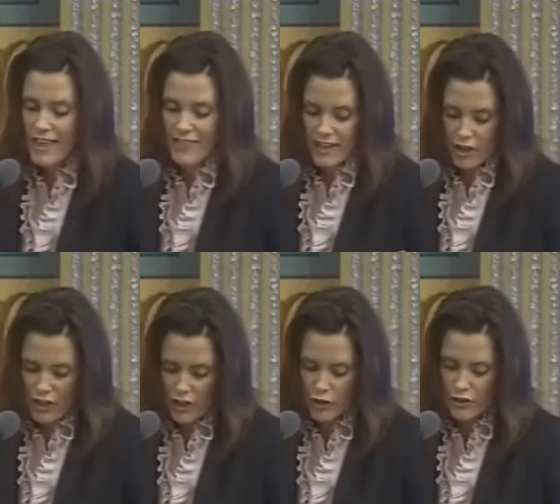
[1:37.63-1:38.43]
the
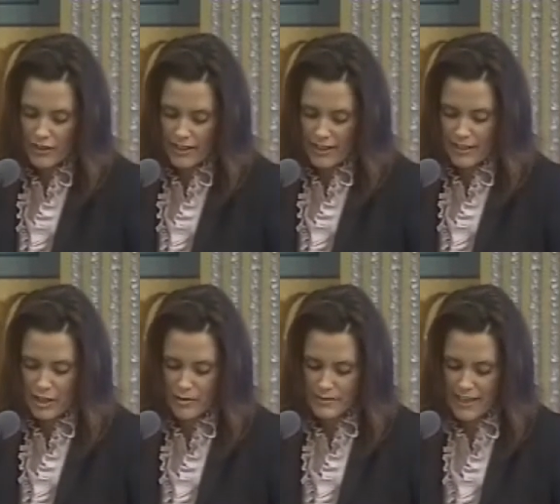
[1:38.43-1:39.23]
earned
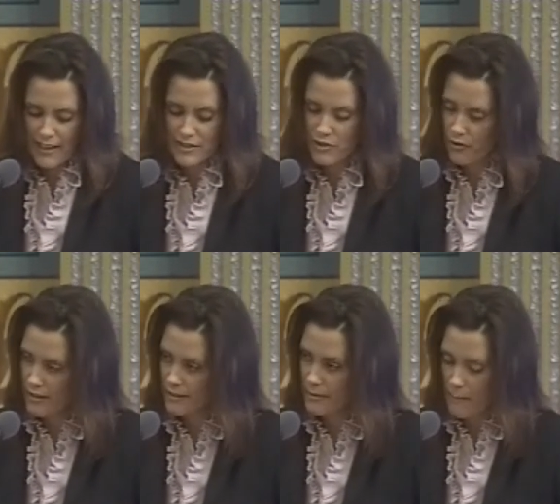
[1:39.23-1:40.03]
income tax
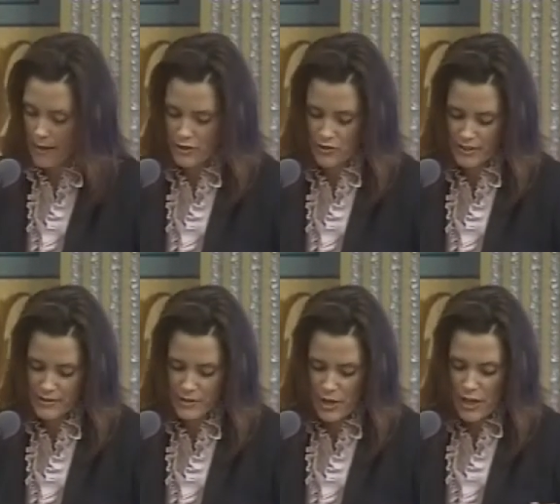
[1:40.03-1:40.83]
credit
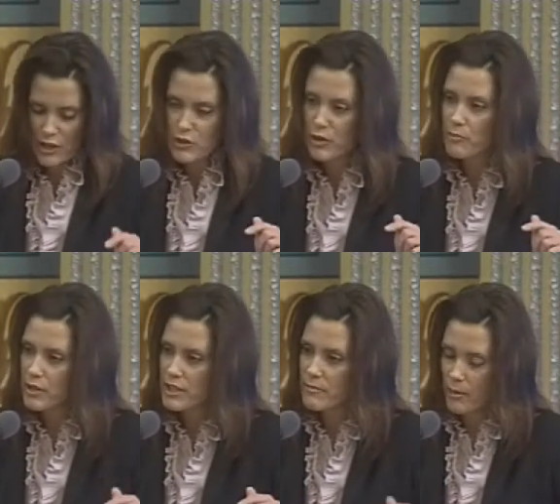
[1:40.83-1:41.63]
metrics, you could
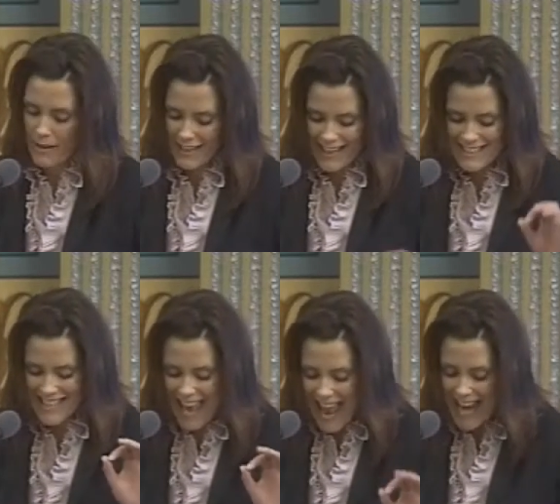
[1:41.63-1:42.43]
put them up against
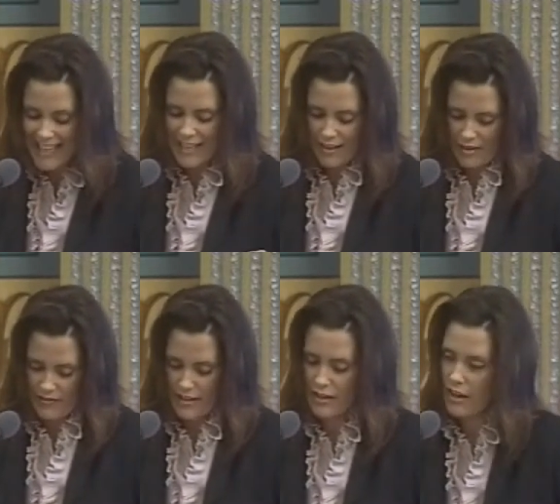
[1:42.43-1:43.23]
any of
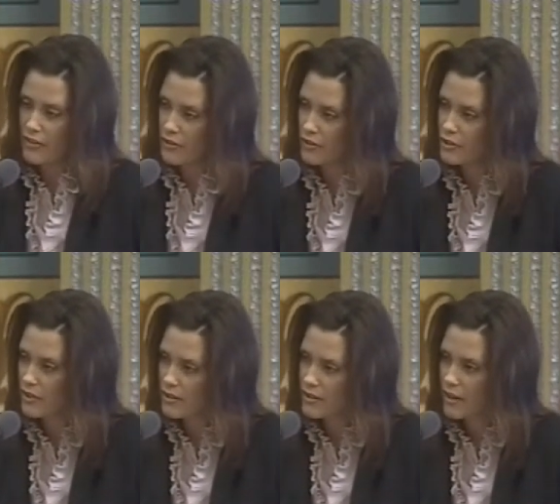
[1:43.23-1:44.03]
the other
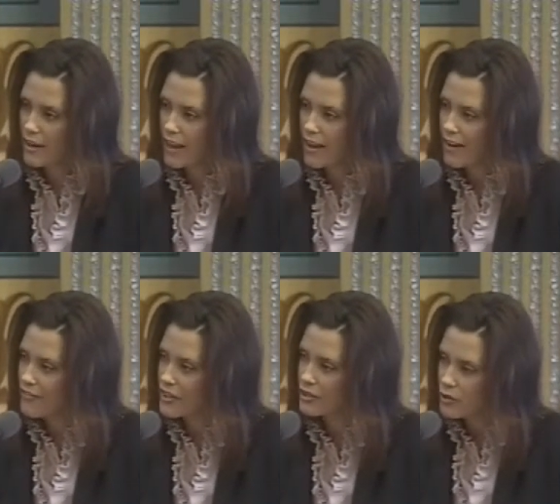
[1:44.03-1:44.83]
of
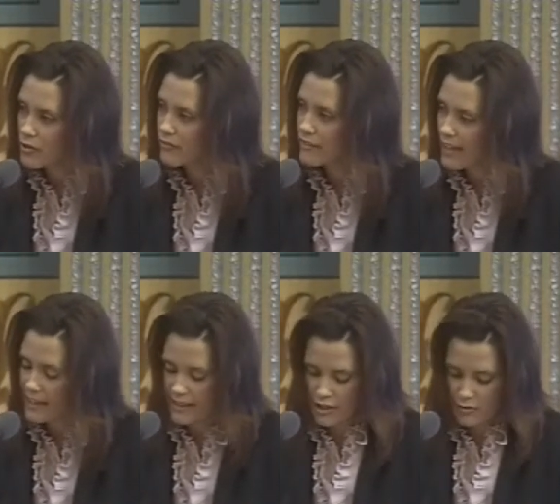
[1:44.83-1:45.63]
the
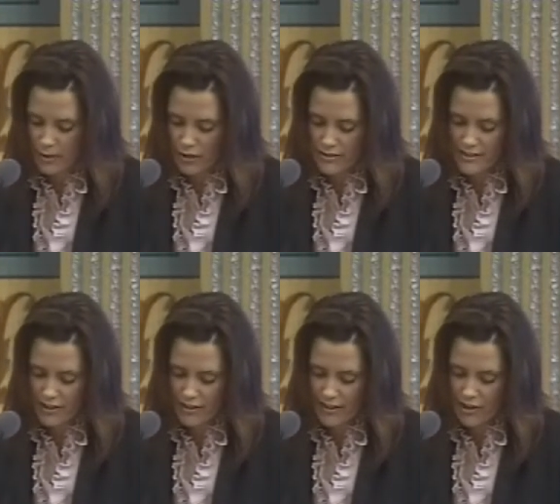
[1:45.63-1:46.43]
glorified earmarks that
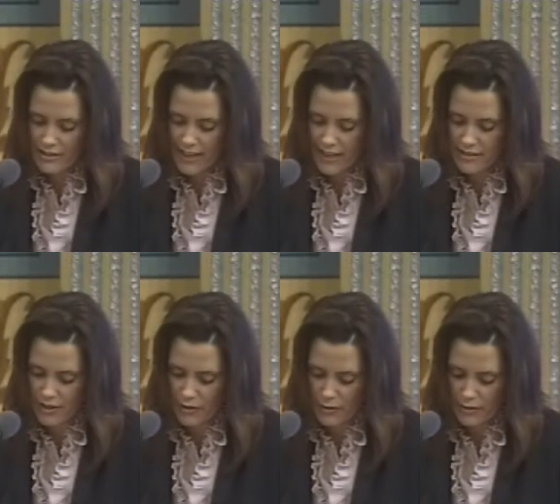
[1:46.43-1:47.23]
are in our tax
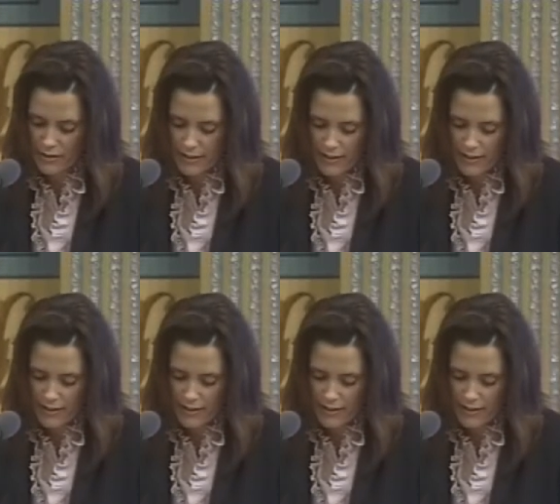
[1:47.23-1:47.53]
code,